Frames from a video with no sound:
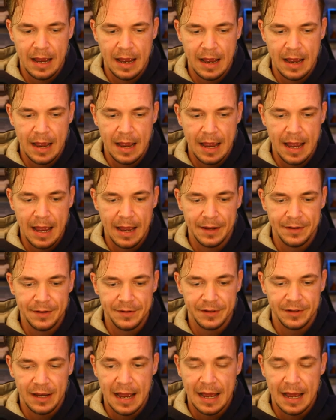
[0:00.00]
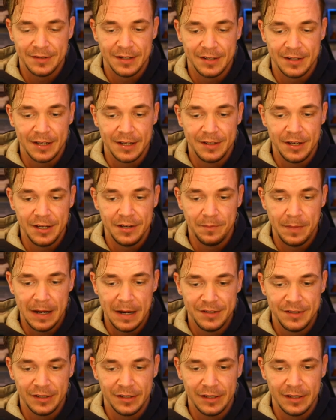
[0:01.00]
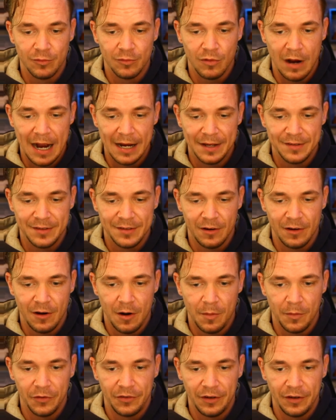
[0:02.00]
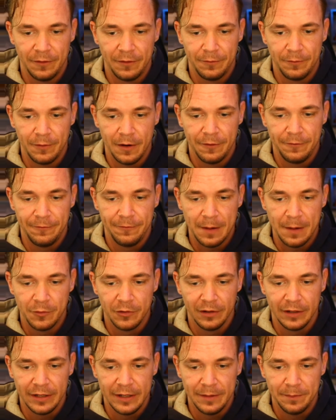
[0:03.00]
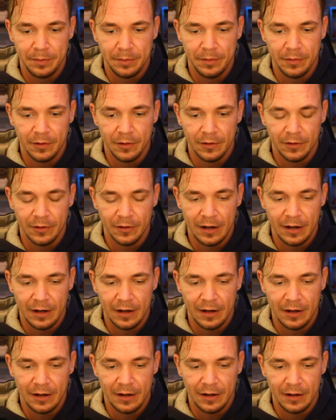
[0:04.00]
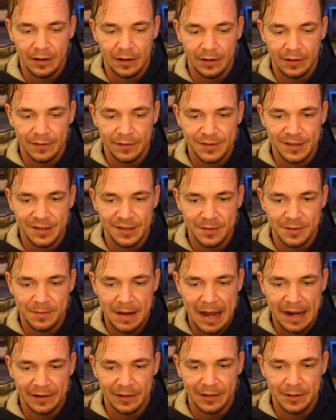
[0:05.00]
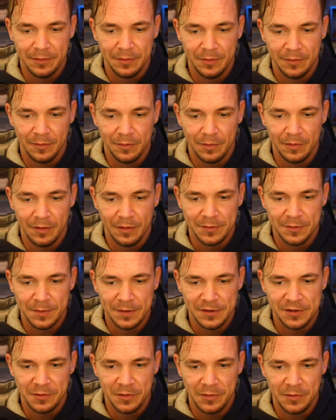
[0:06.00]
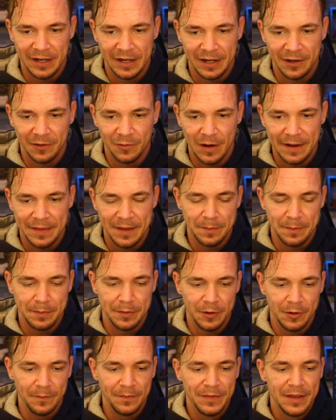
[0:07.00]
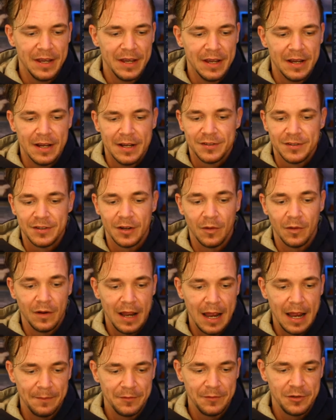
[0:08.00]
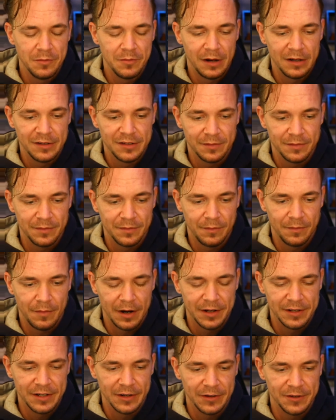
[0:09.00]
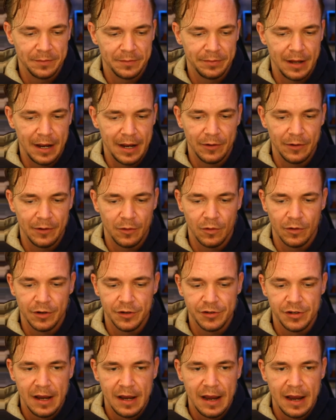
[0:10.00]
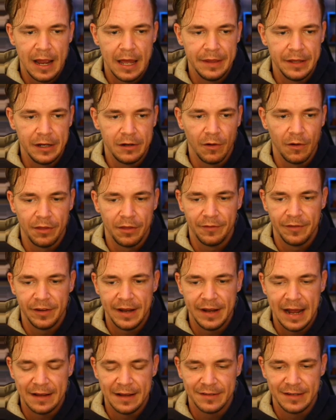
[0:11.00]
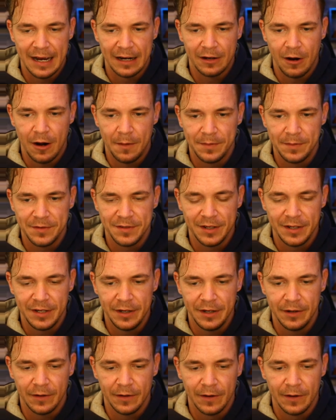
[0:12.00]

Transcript: and has continued basically rise almost ephemerally or systematically, especially when we get it right there. Boom. So M2 monetary supply in orange and the growth of the NASDAQ composite here.